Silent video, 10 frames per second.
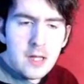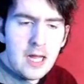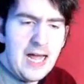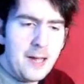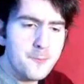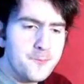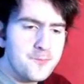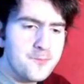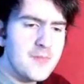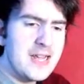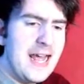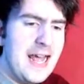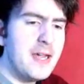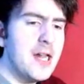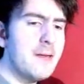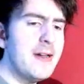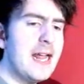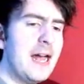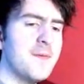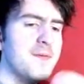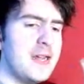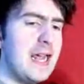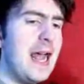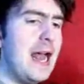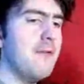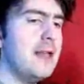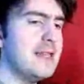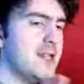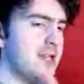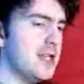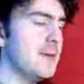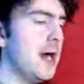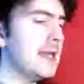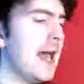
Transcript: Yeah, we only really have three areas in the Studios Park